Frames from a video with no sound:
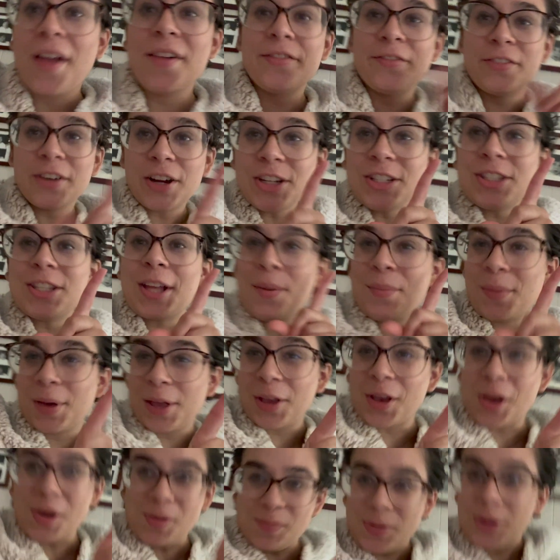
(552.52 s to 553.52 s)
First, I'm
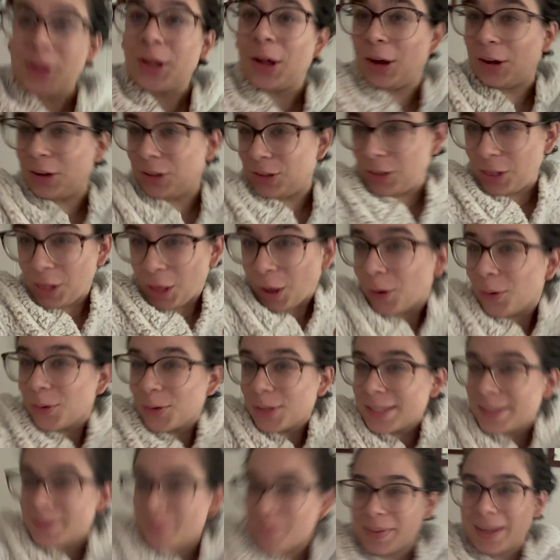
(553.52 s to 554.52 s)
gonna go put on
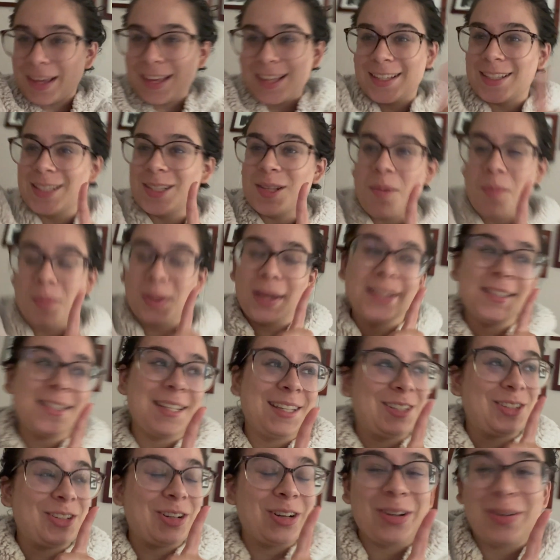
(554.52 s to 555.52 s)
clothes because my
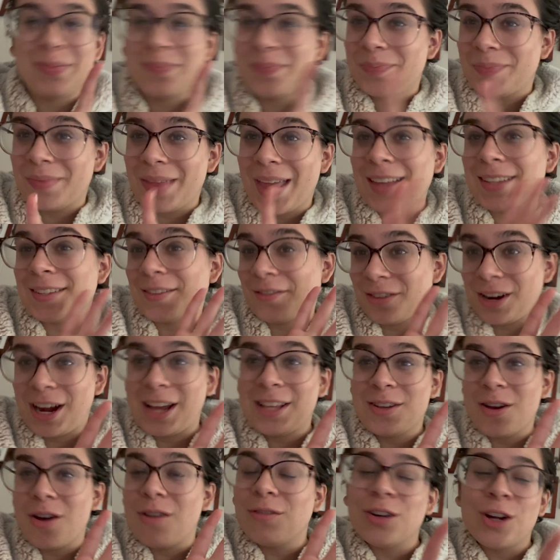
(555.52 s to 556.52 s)
sister has a
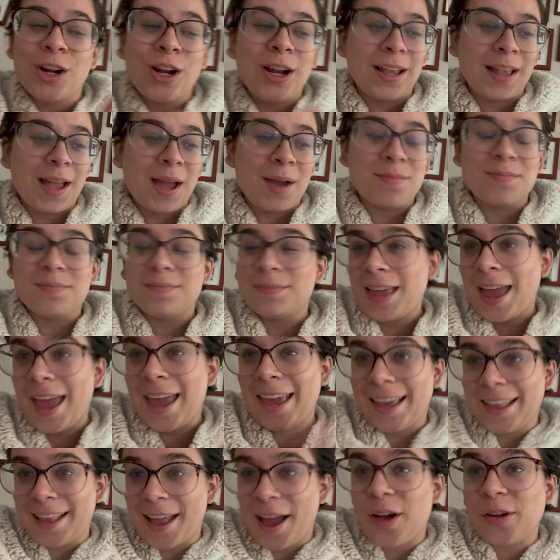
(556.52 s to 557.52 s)
friend over and I'm
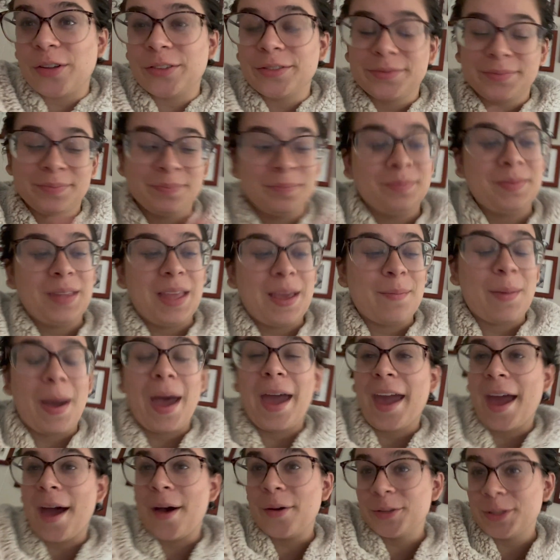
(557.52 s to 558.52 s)
hanging out in
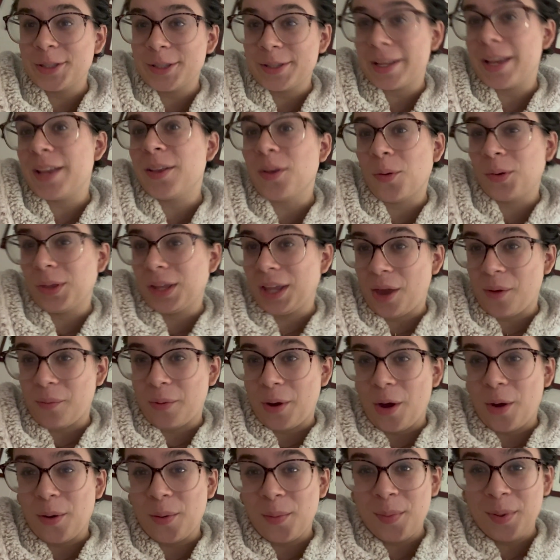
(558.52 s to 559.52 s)
my house in only a
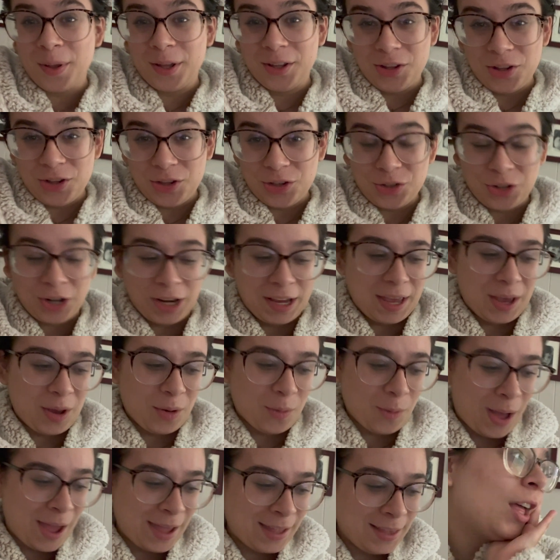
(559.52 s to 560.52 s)
robe, drinking
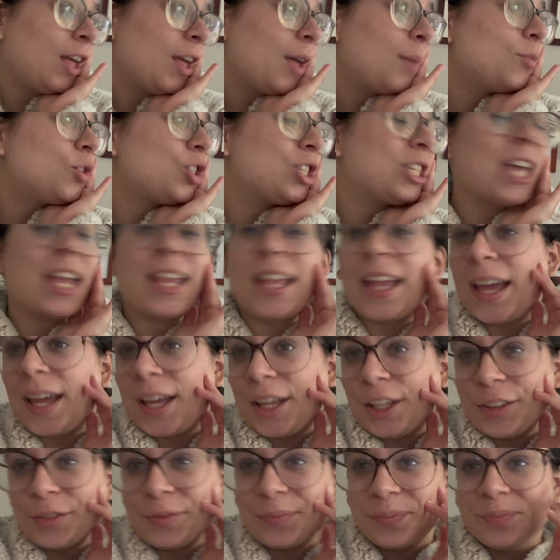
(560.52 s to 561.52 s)
wine. Just
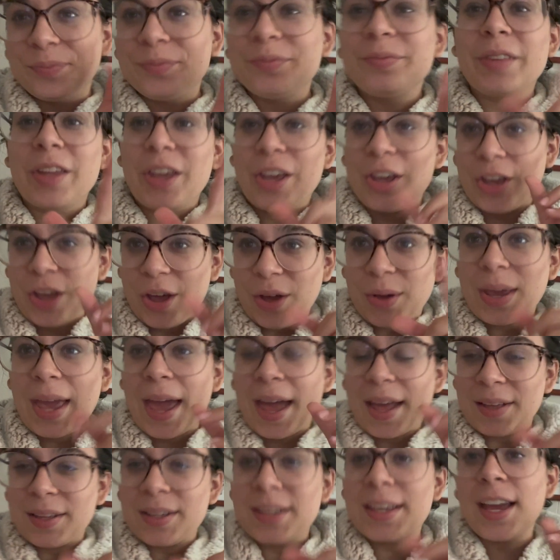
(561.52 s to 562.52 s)
gonna go
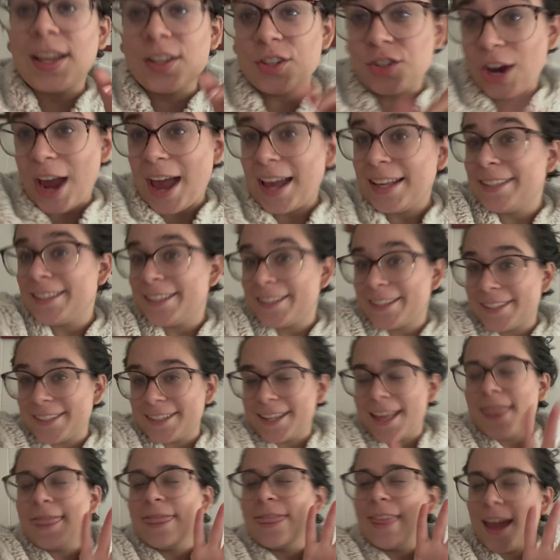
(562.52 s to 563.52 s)
get get dressed,
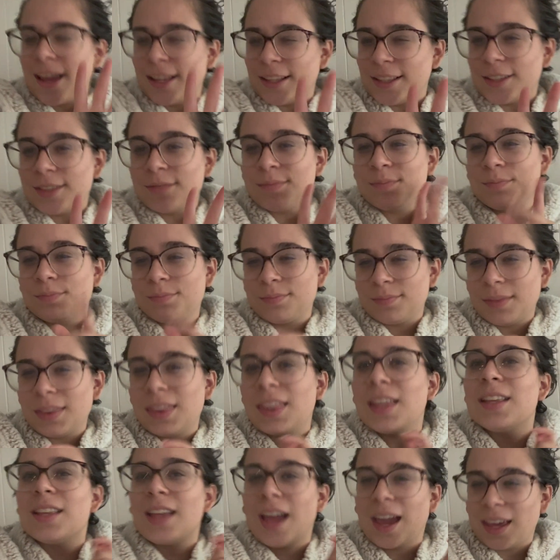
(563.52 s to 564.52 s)
and then
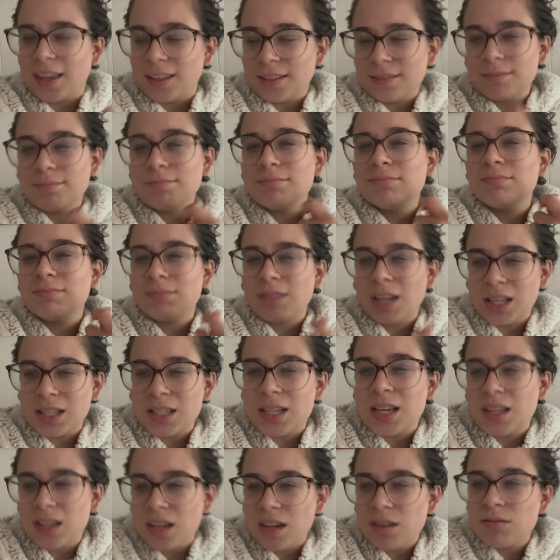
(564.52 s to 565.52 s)
the night
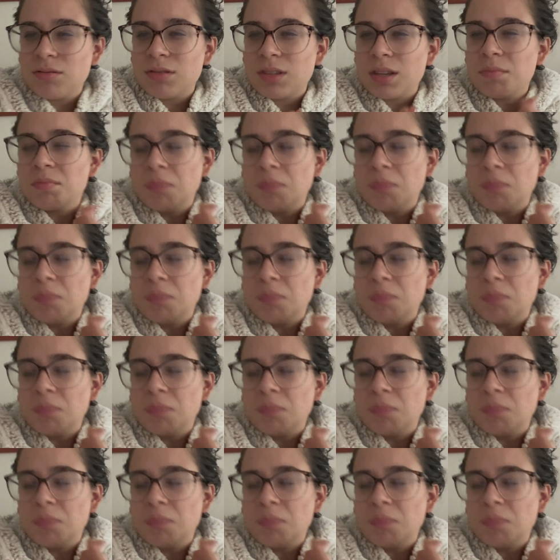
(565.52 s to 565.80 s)
continues and